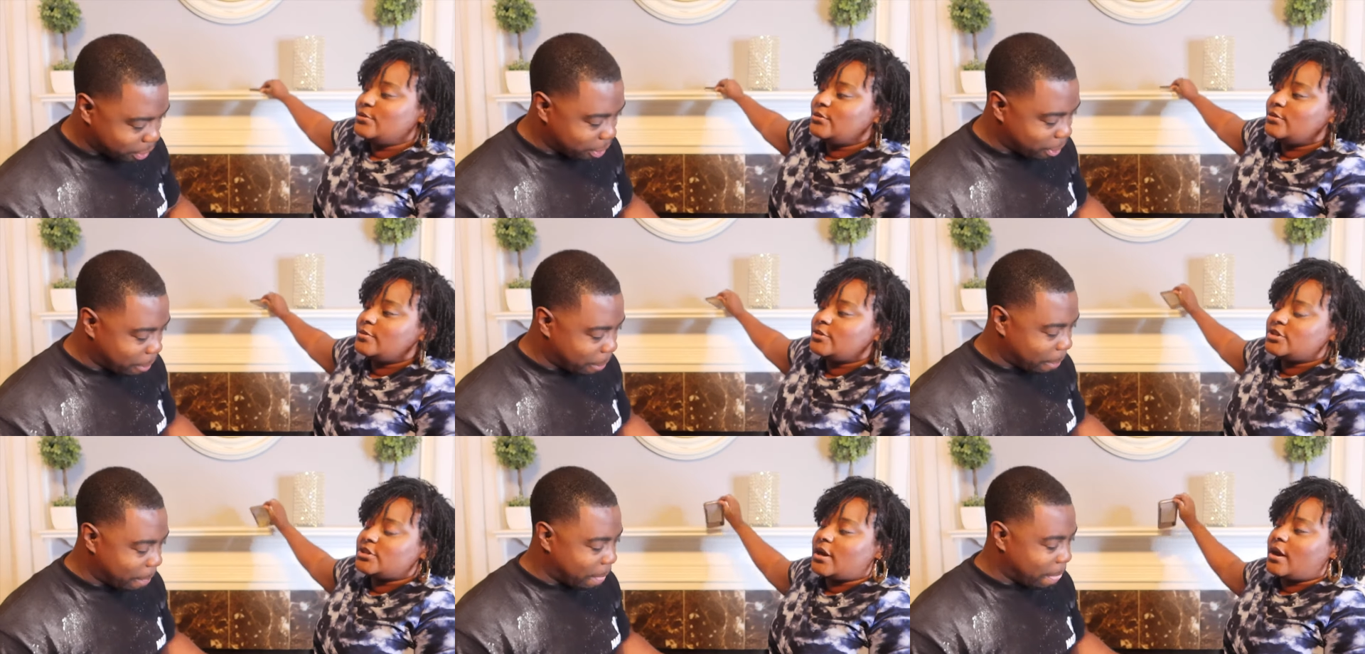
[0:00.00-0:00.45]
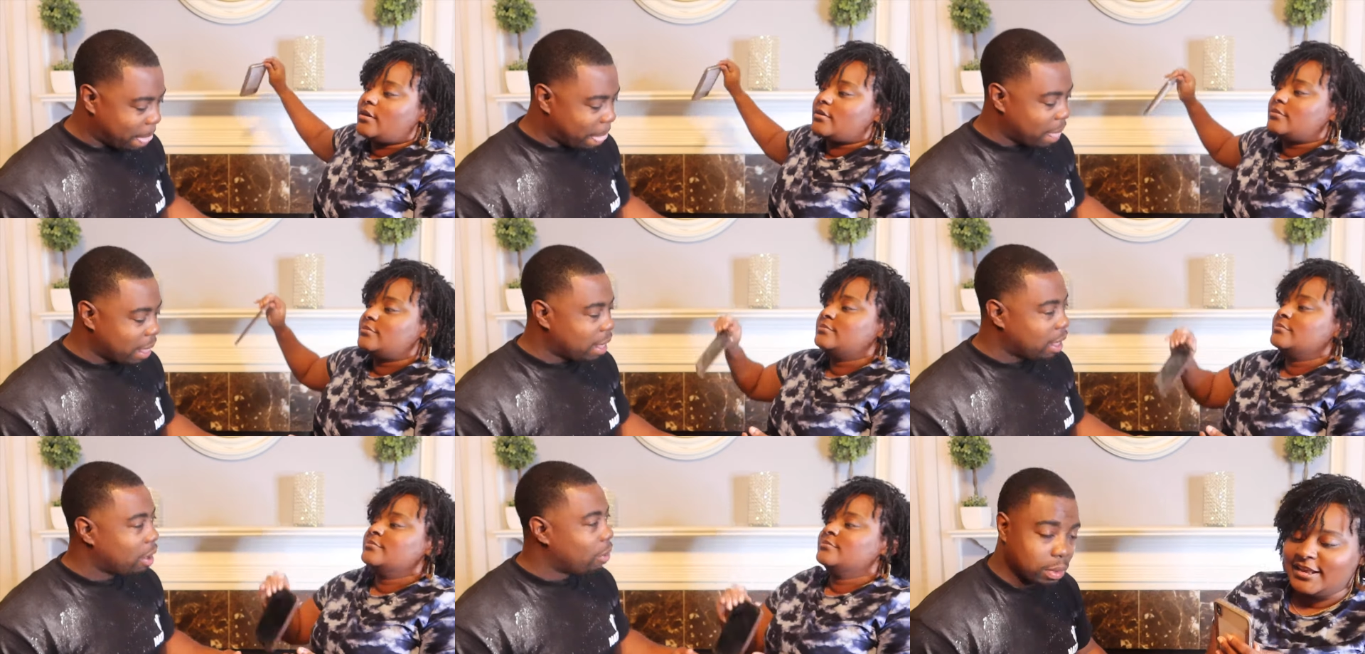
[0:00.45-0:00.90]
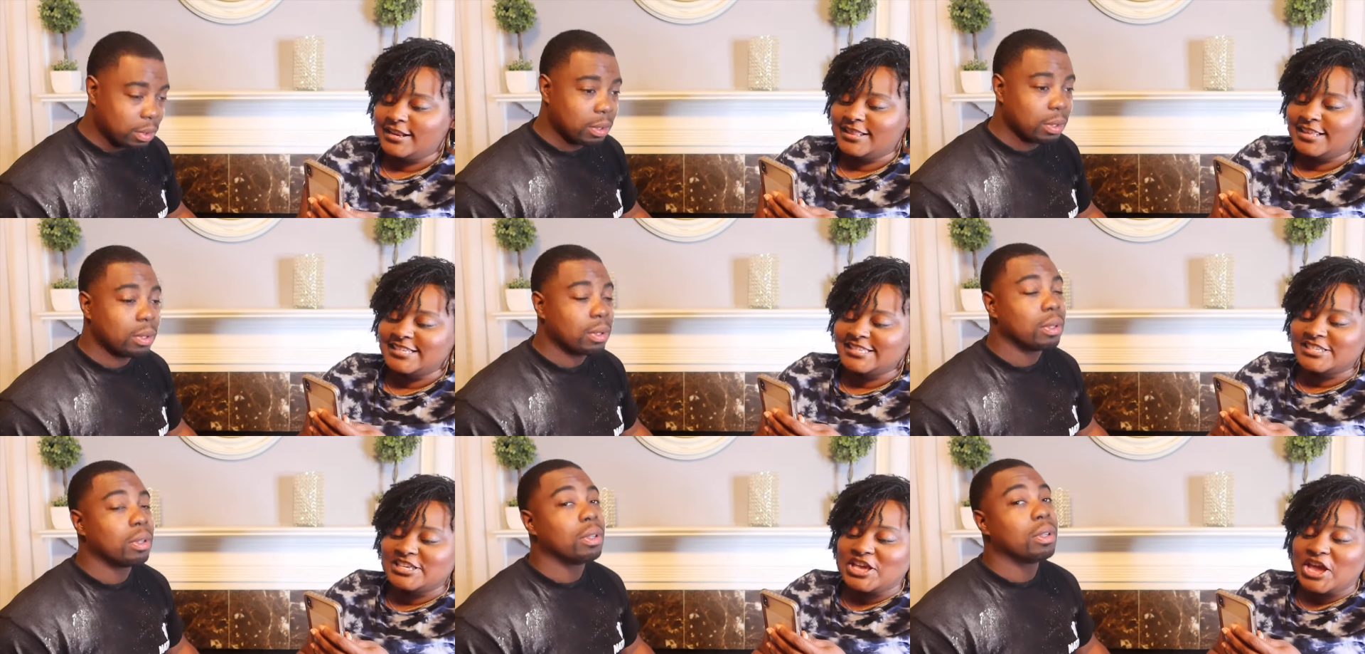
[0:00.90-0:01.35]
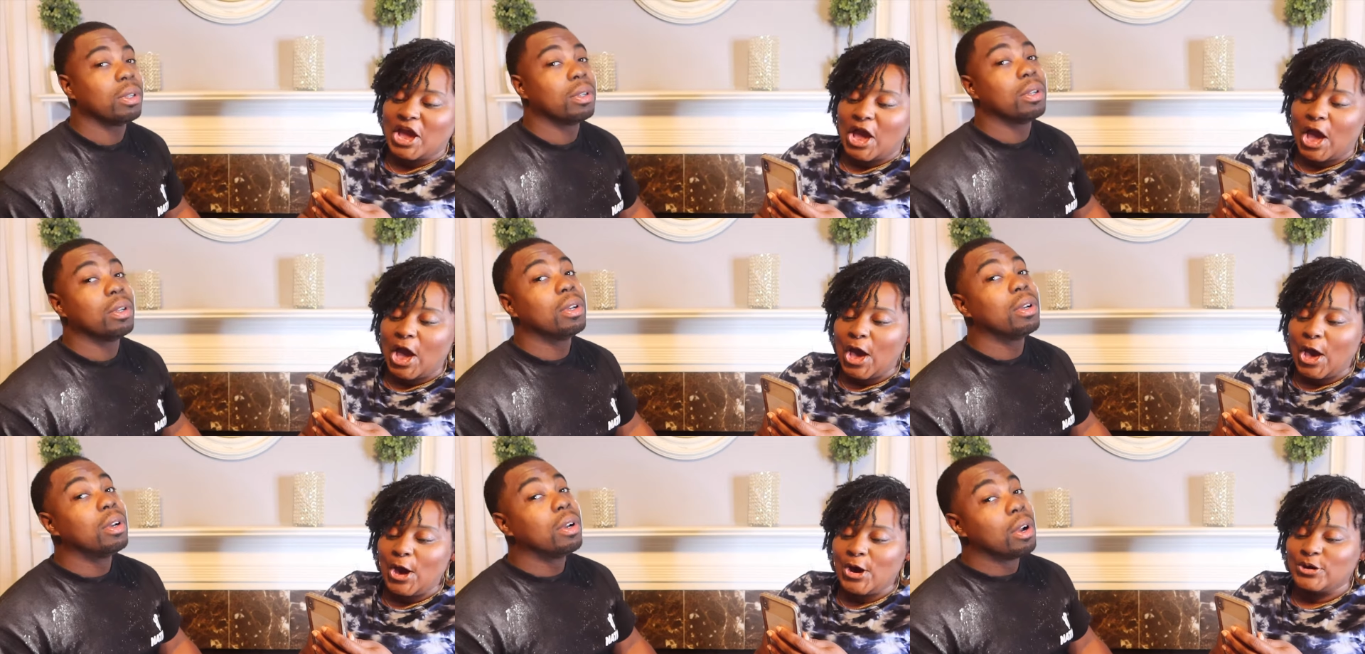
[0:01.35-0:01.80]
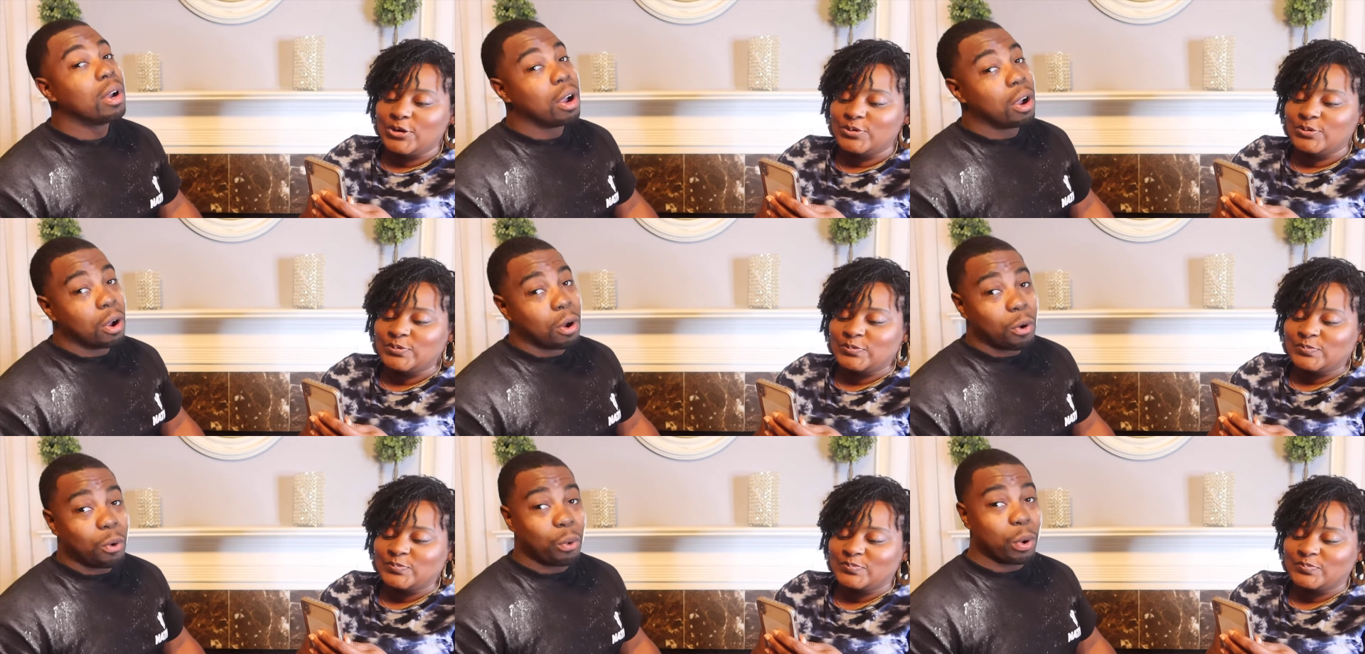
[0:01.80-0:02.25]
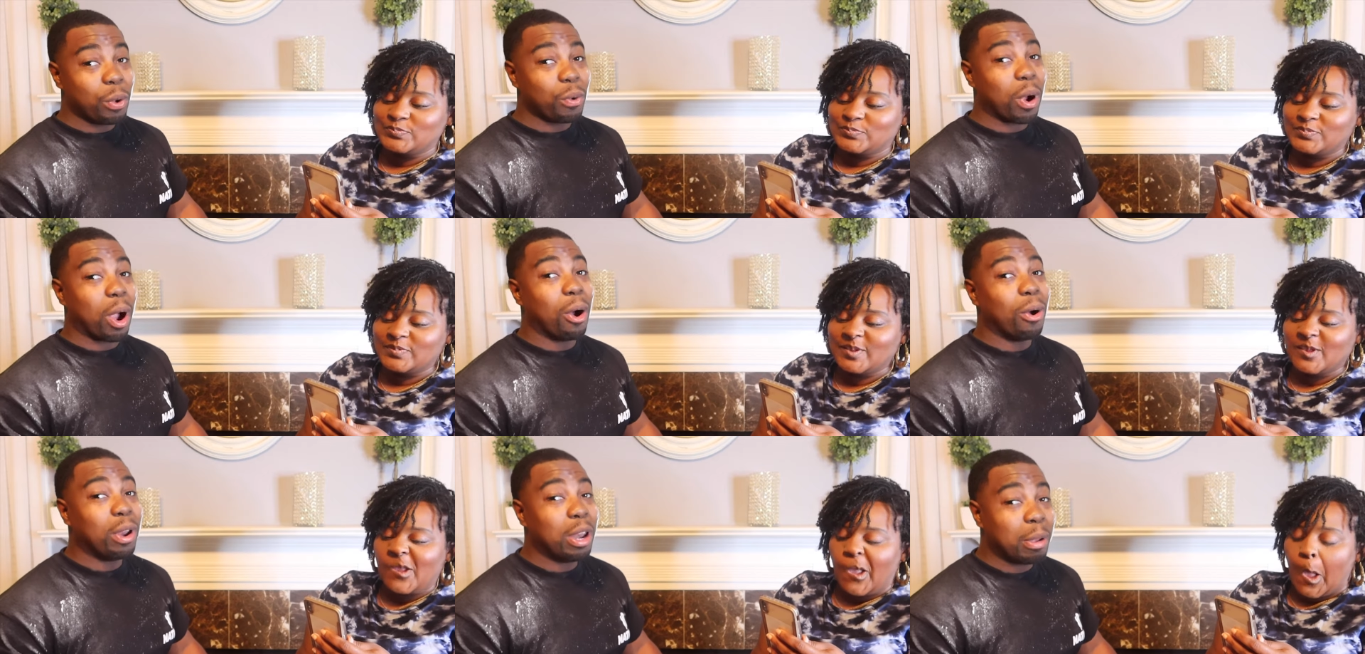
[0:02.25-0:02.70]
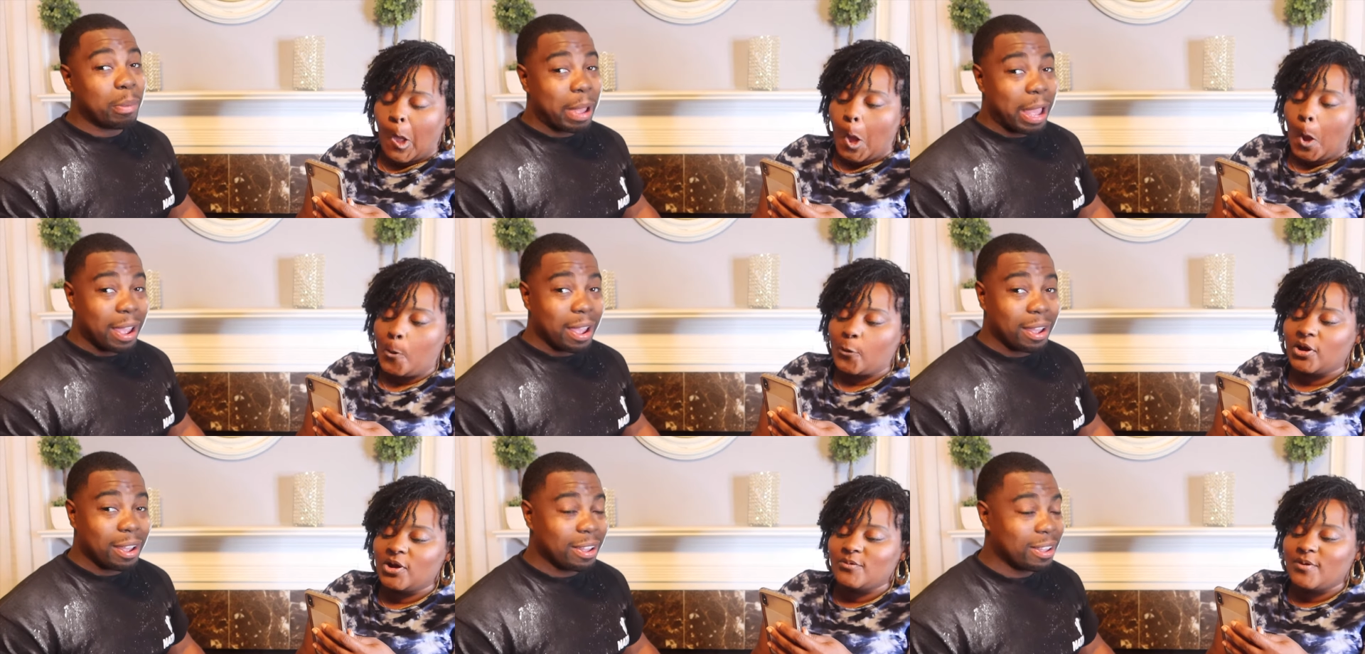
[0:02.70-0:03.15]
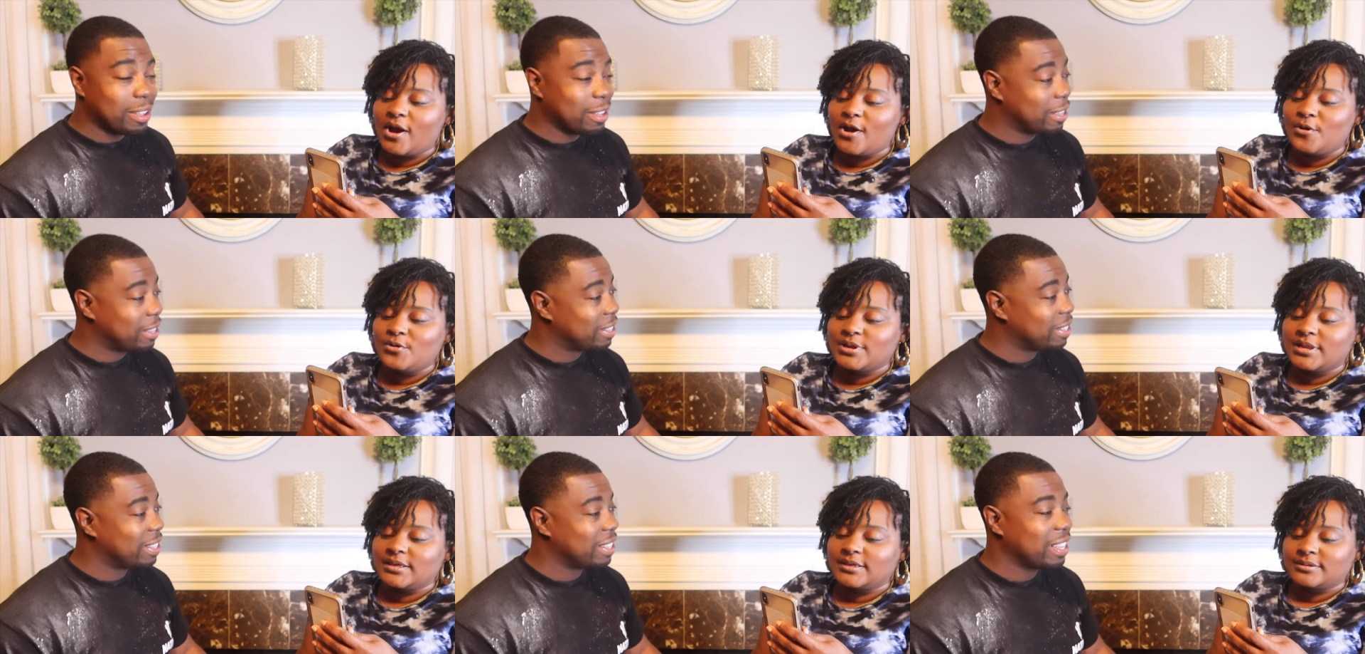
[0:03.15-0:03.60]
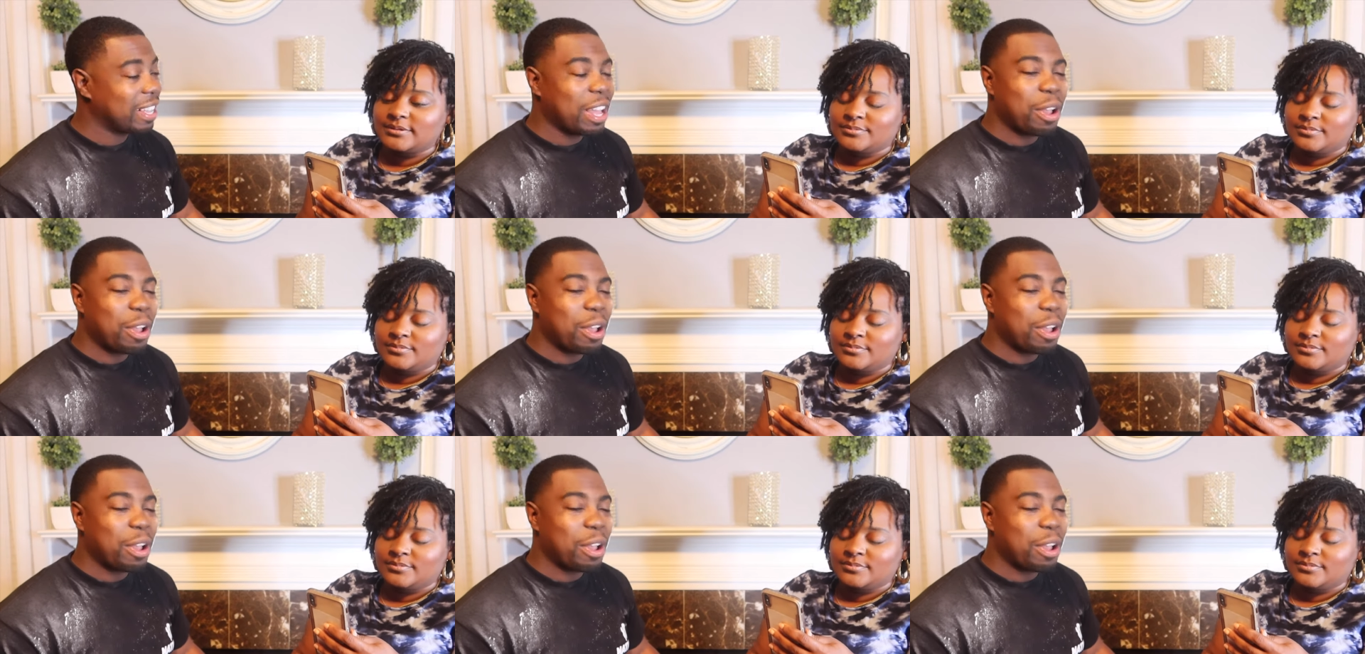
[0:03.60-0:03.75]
Speaker 1: Move, on. Child. Let's go. We rolling, man. We rolling.